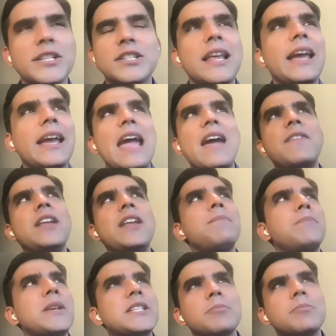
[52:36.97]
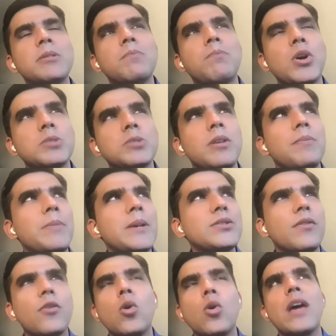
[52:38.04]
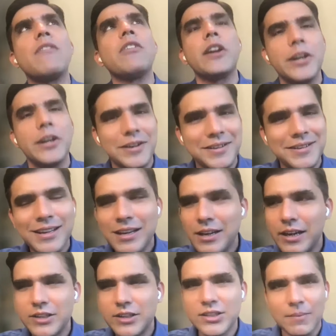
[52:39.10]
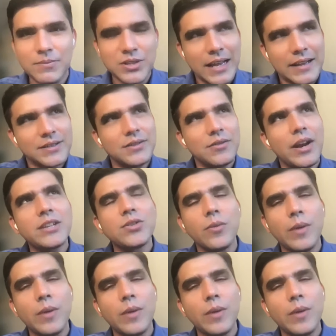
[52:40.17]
It's like every possible possible piece of code ever written in some sense, right?